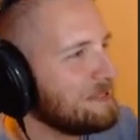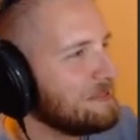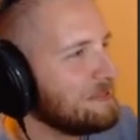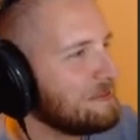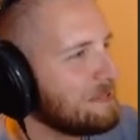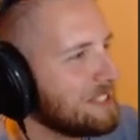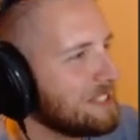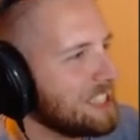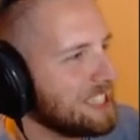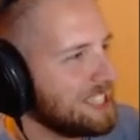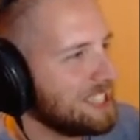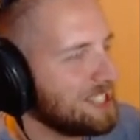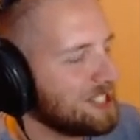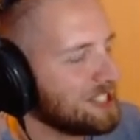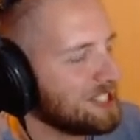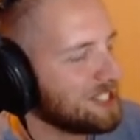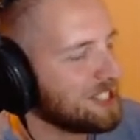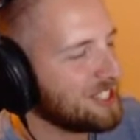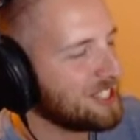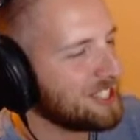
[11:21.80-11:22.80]
It's
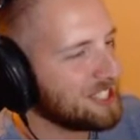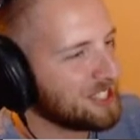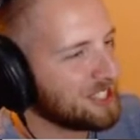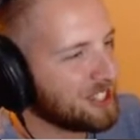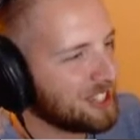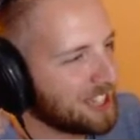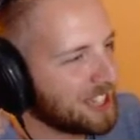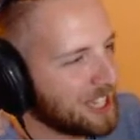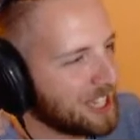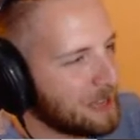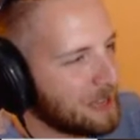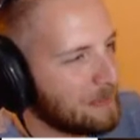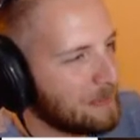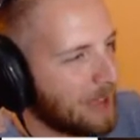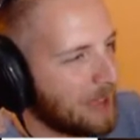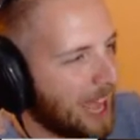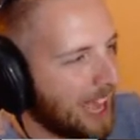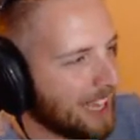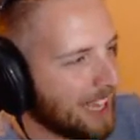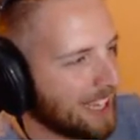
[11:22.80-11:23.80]
just gonna start like
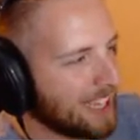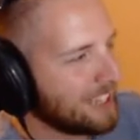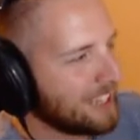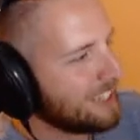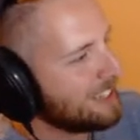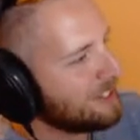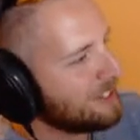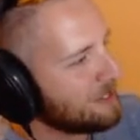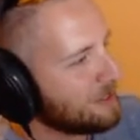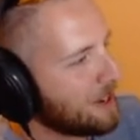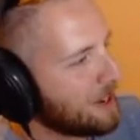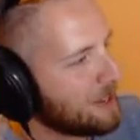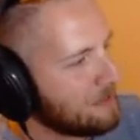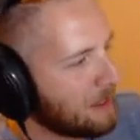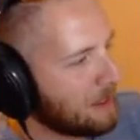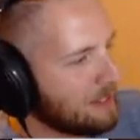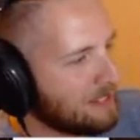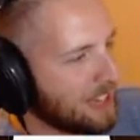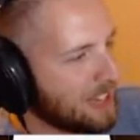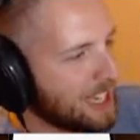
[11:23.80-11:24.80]
bagging right in my
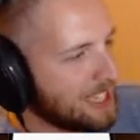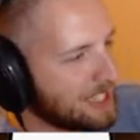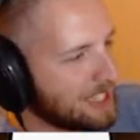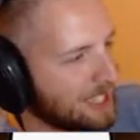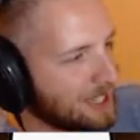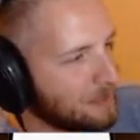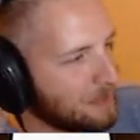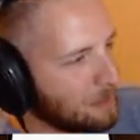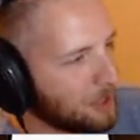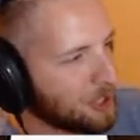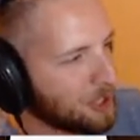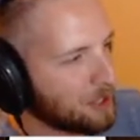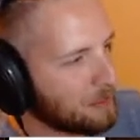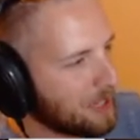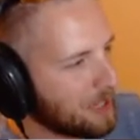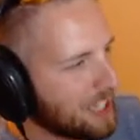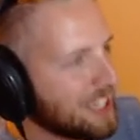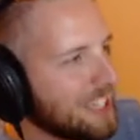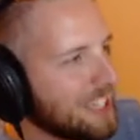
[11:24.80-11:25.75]
face and then murder me.